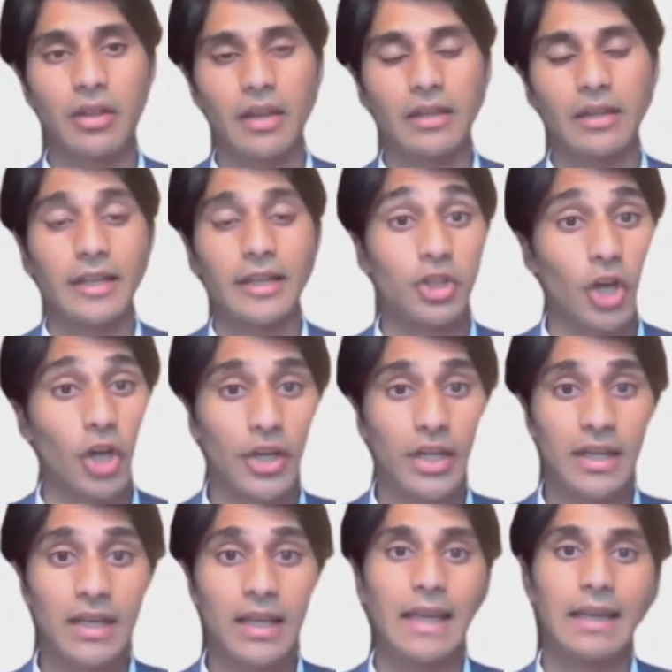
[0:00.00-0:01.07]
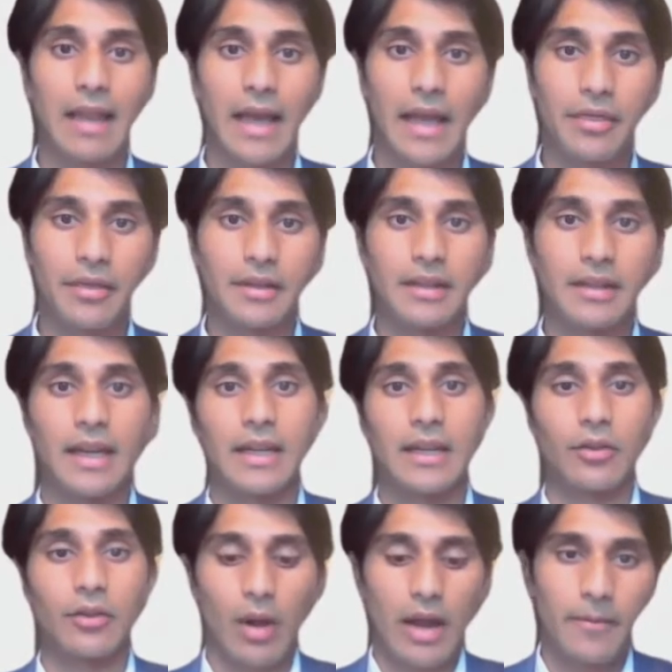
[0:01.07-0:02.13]
things like jargon and length getting
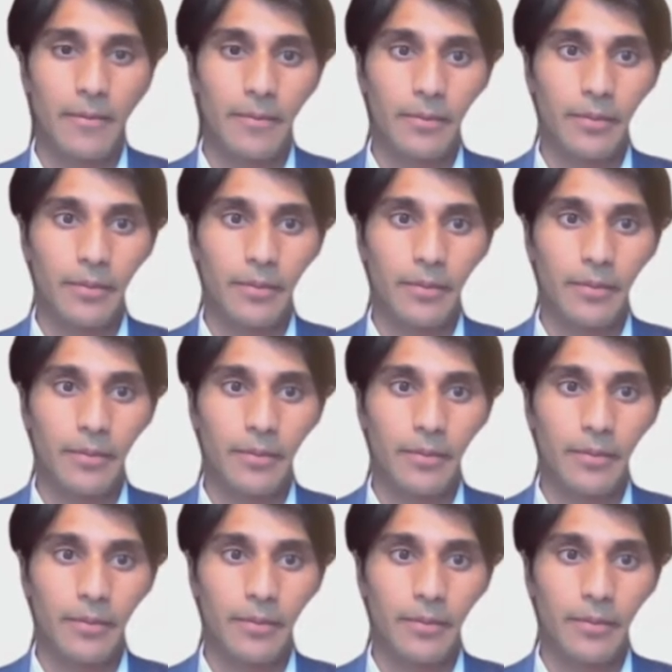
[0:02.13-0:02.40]
in the way.